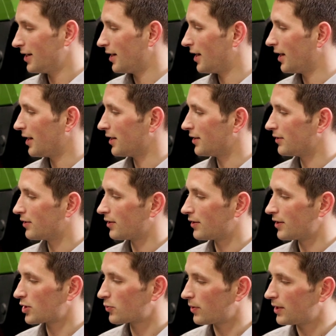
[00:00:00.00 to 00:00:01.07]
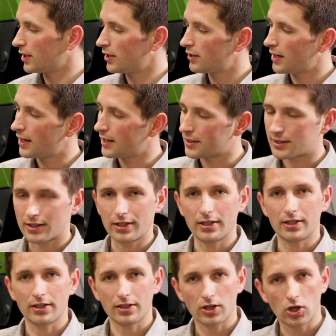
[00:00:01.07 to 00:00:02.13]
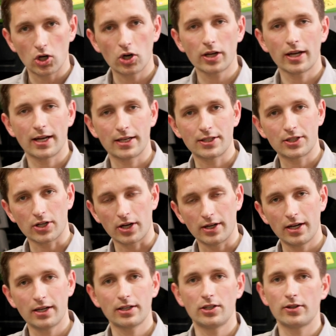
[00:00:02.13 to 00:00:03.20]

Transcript: and this one here has the hook ends on it.